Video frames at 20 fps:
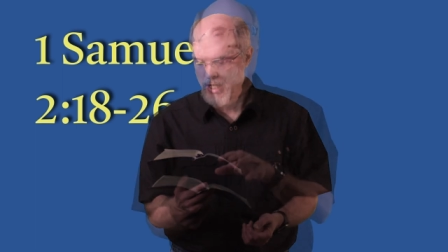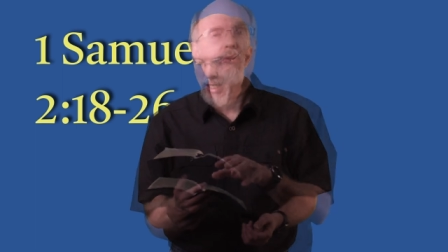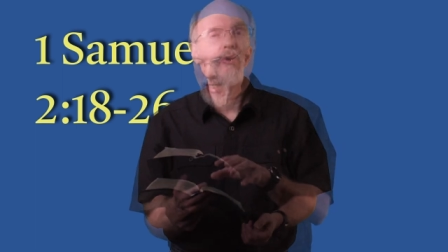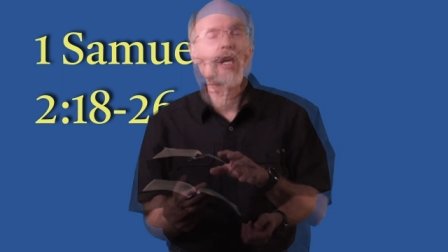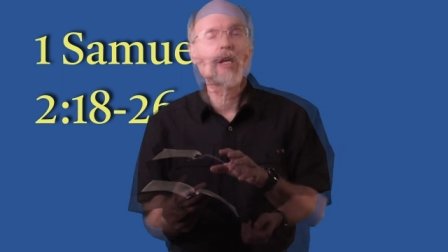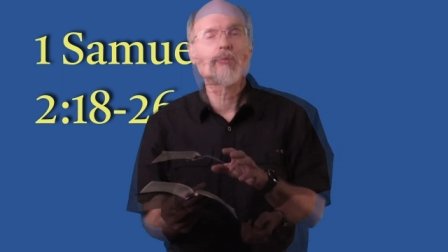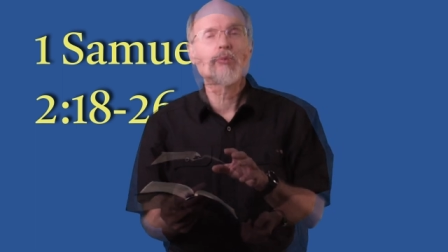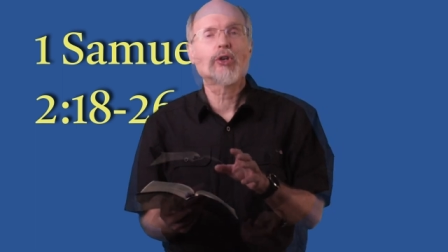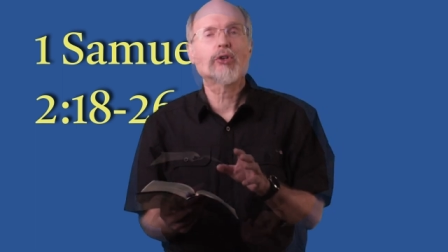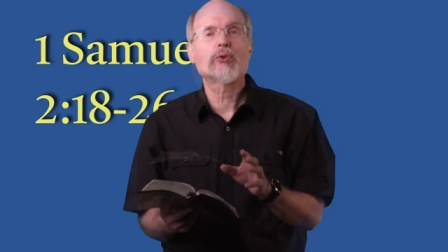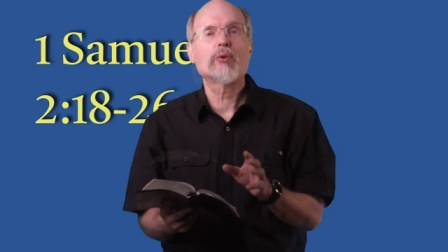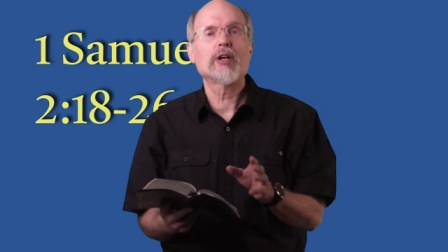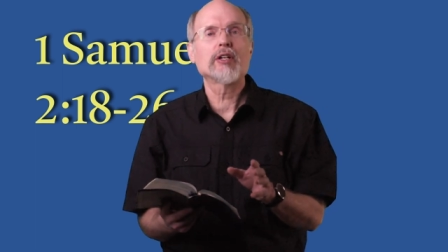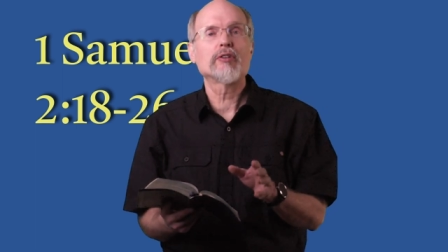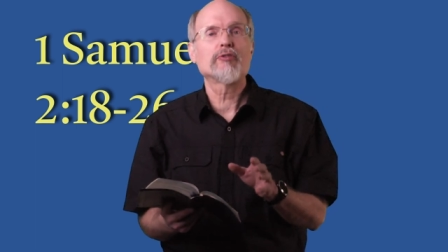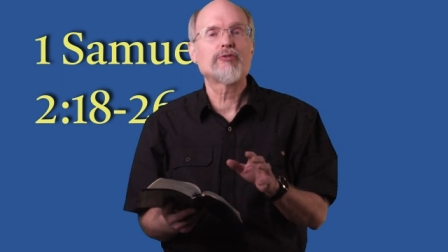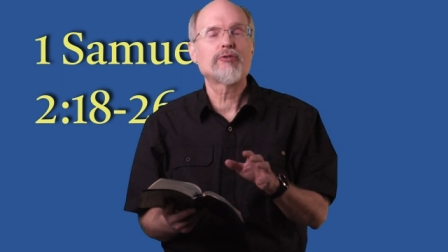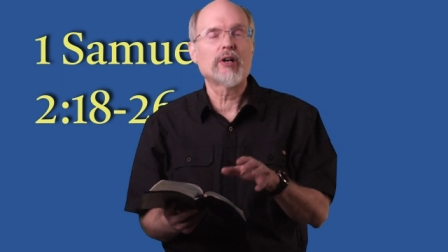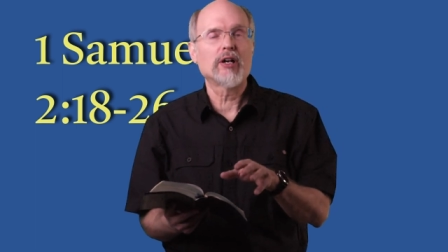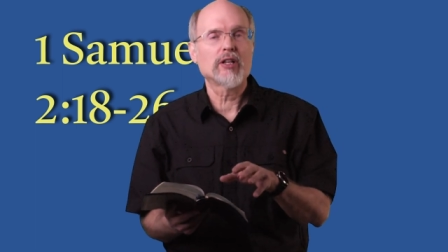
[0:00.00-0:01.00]
and we're going to
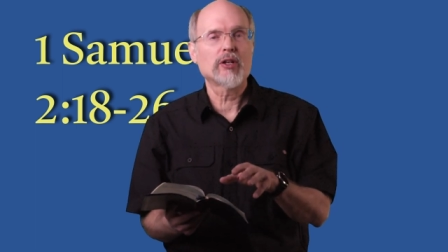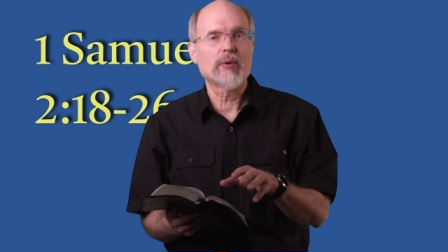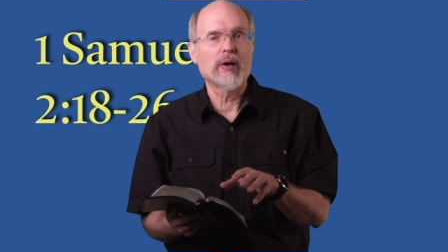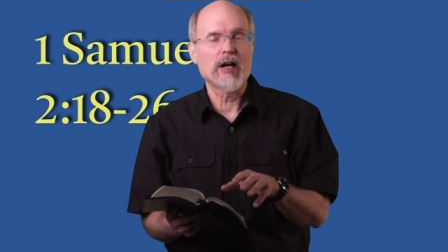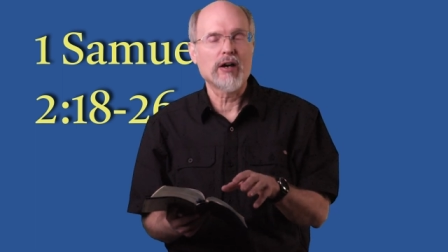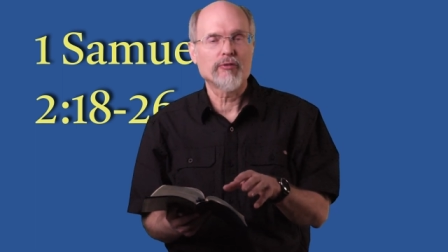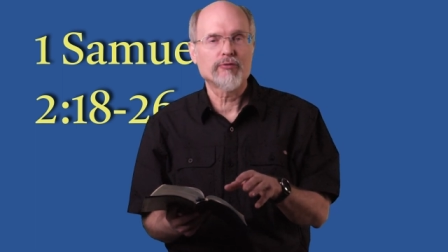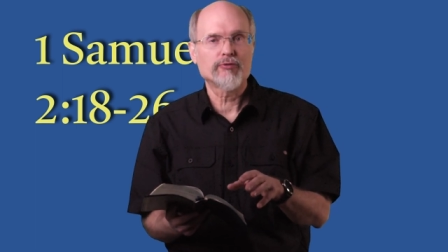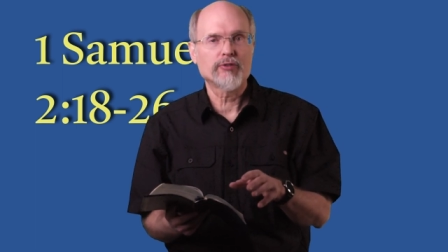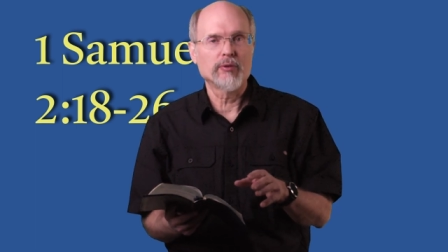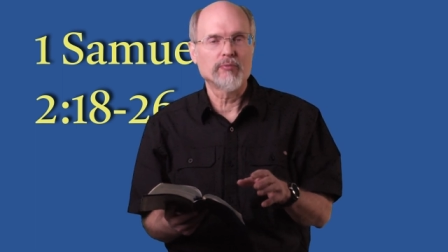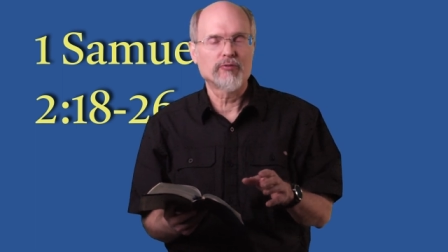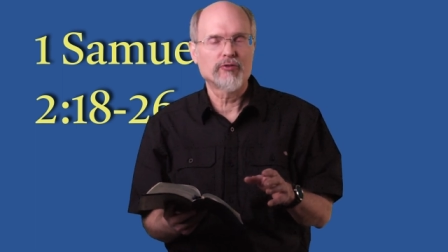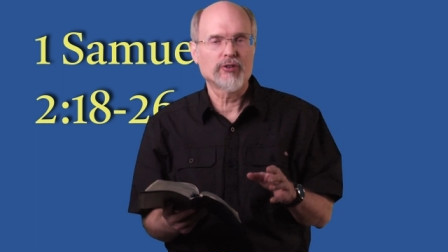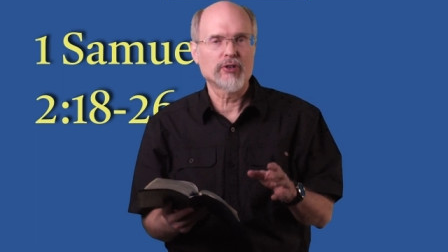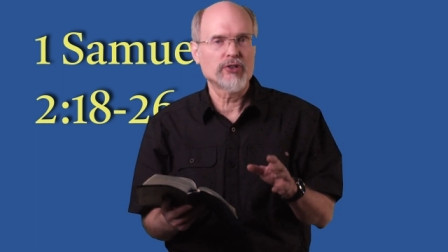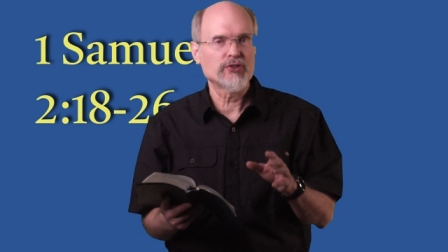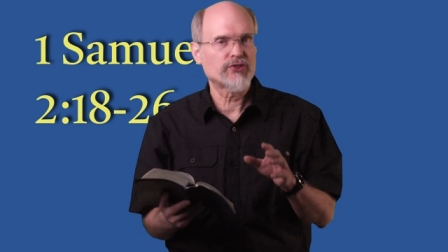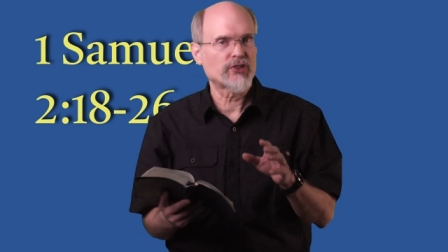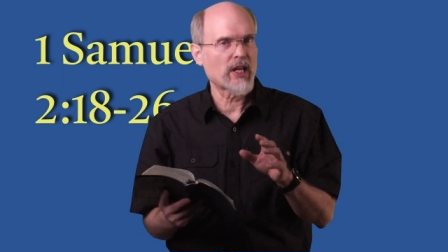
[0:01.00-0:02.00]
follow out from
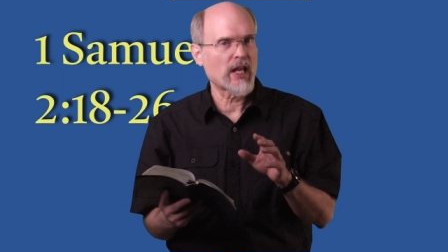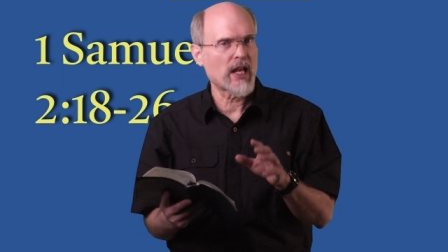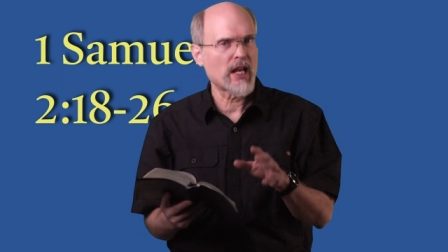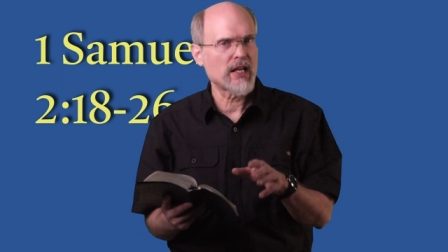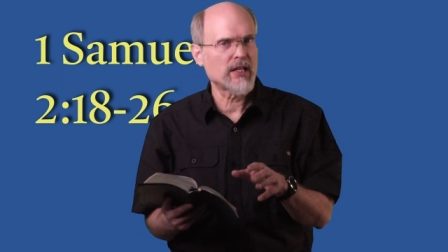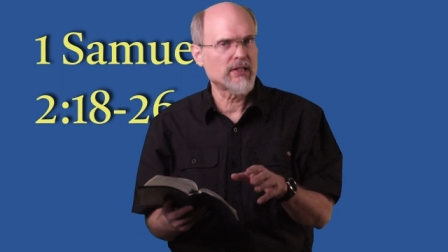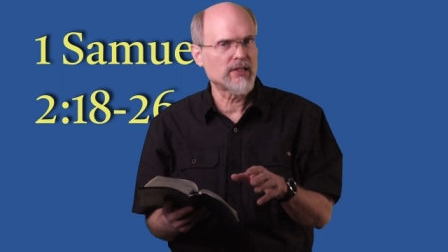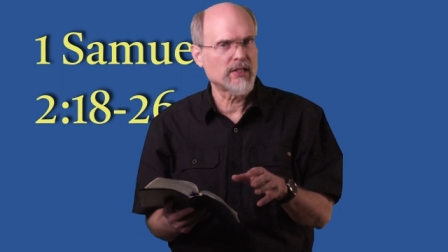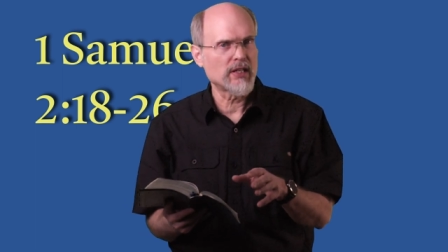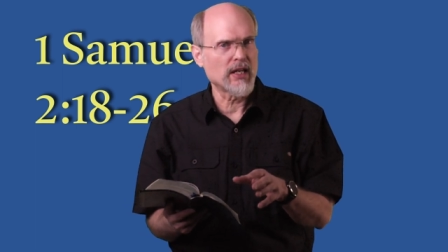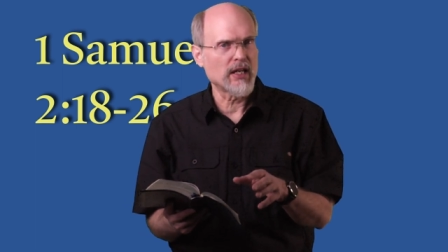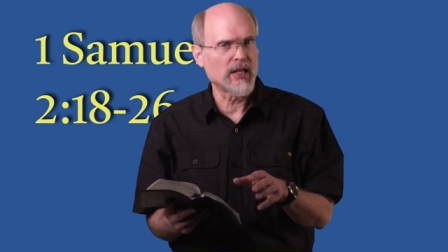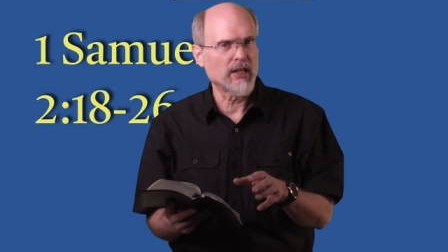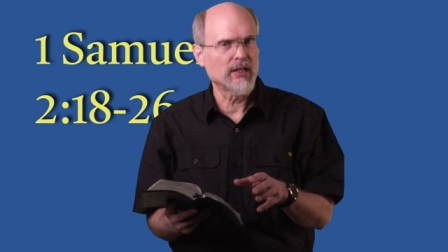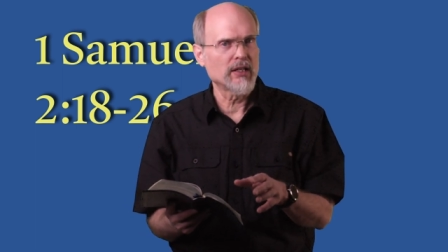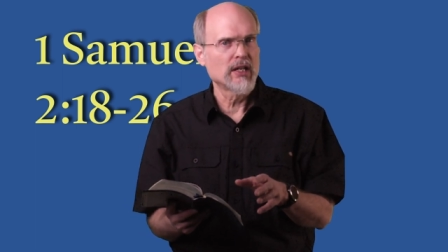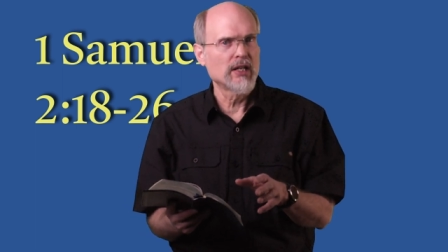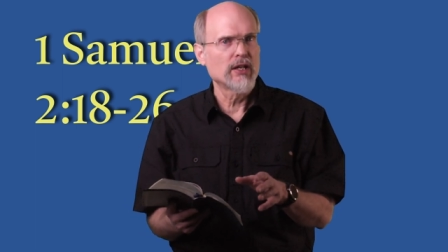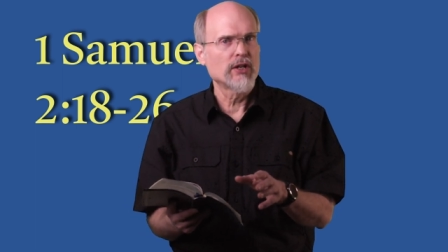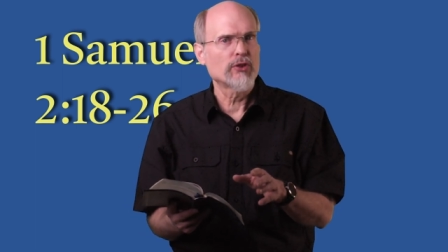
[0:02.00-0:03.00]
verse
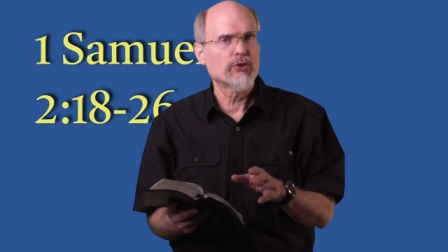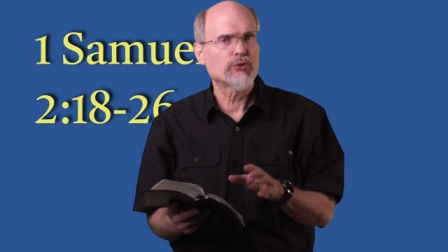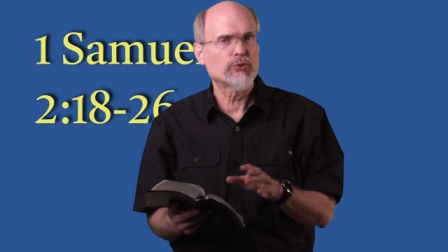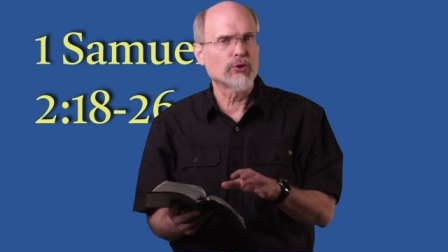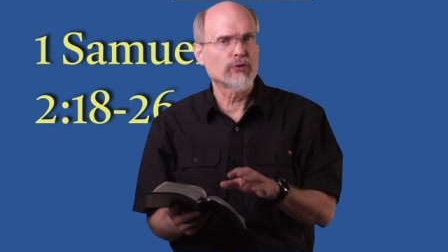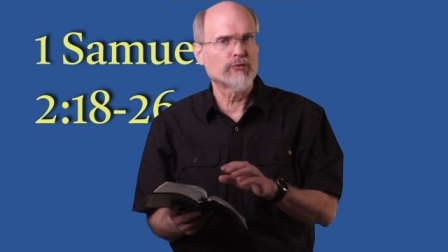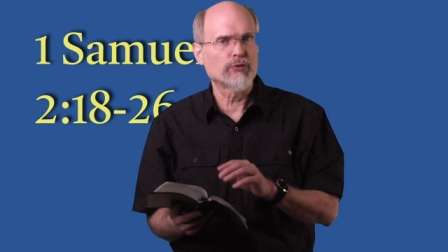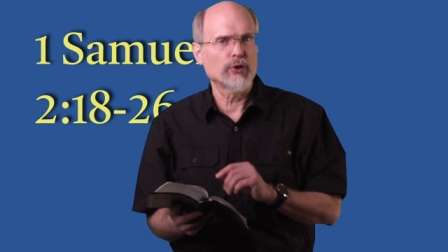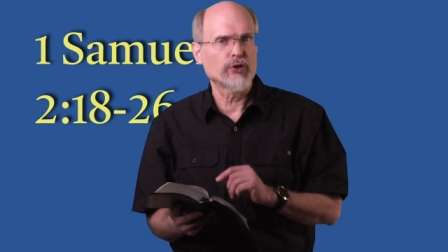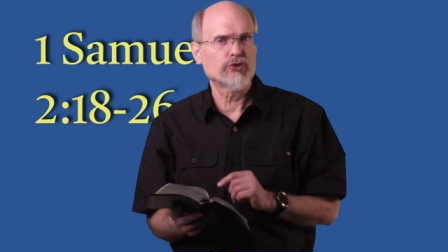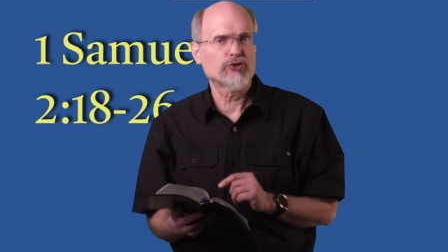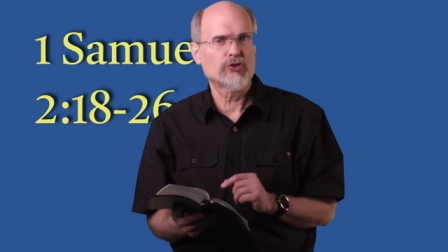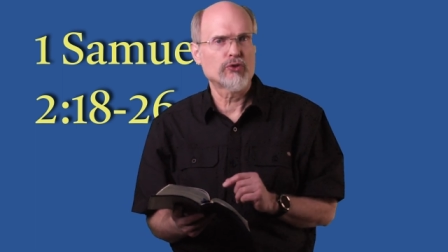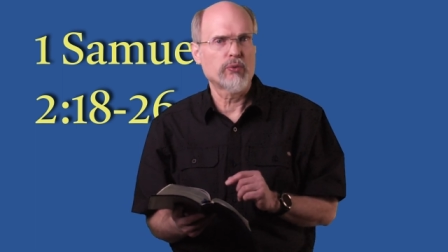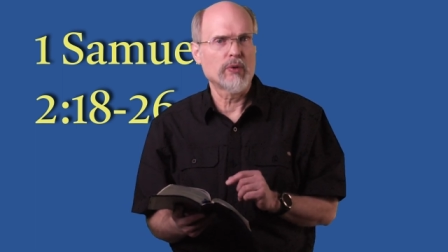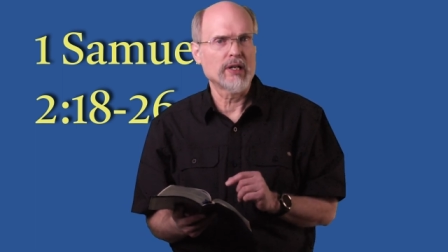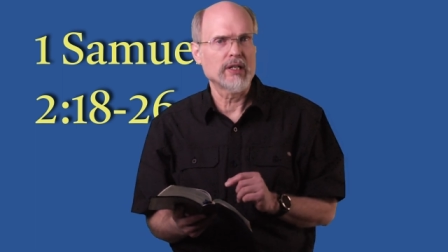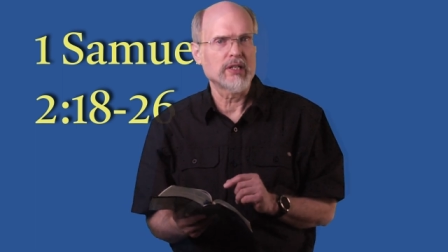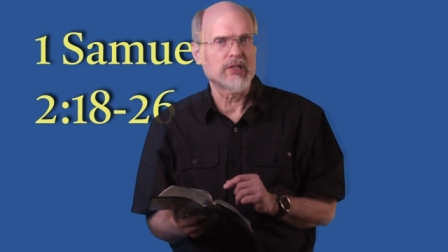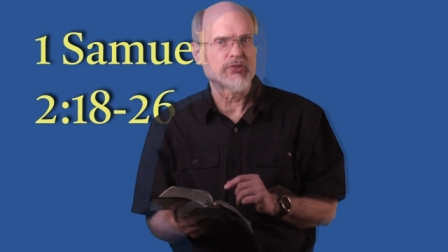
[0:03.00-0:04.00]
18 through verse
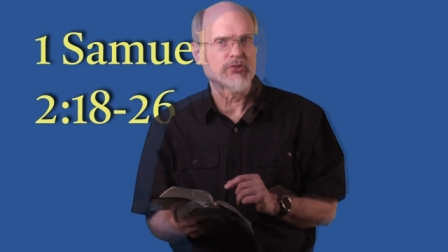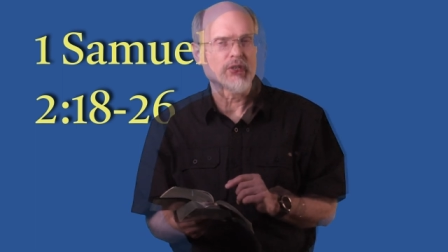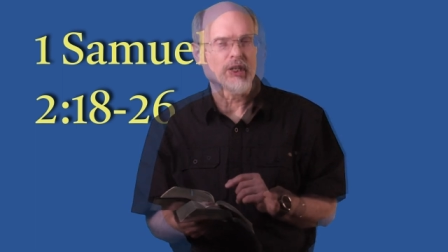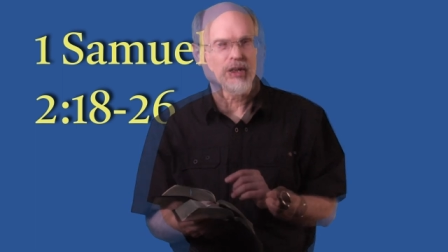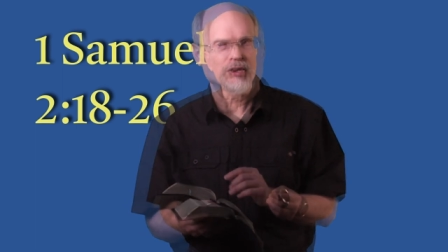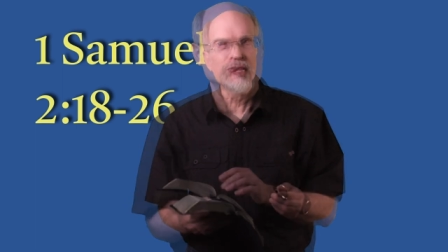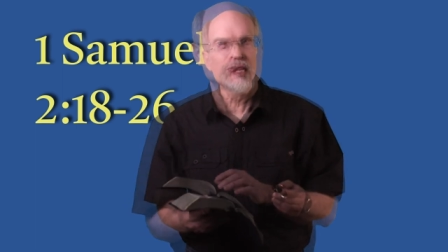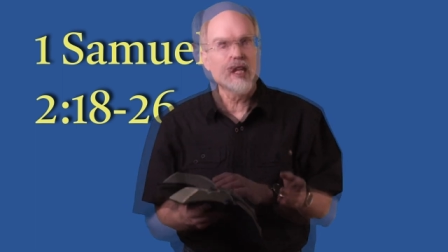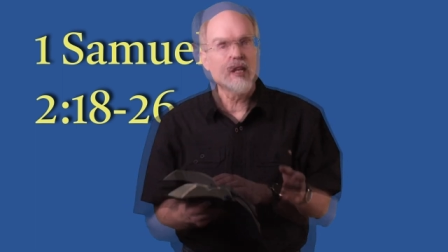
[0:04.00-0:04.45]
26.